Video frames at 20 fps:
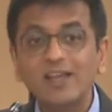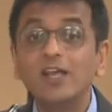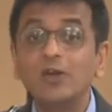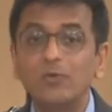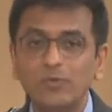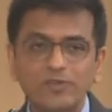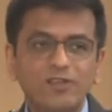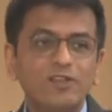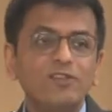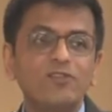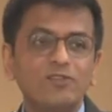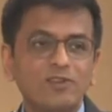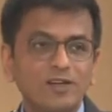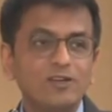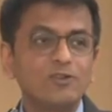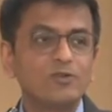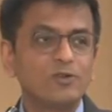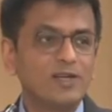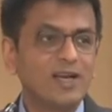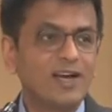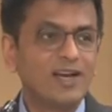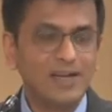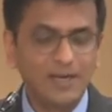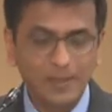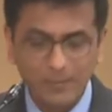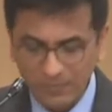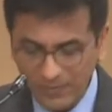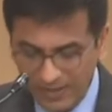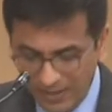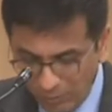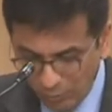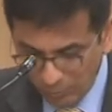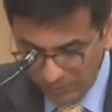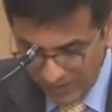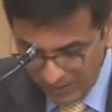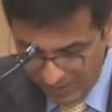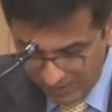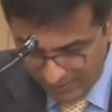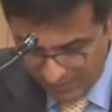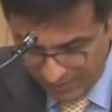it was his turn to die and to
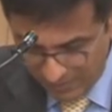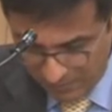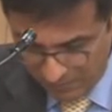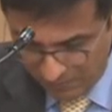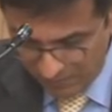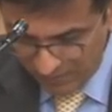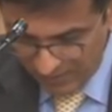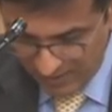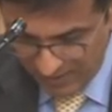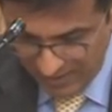be eaten up.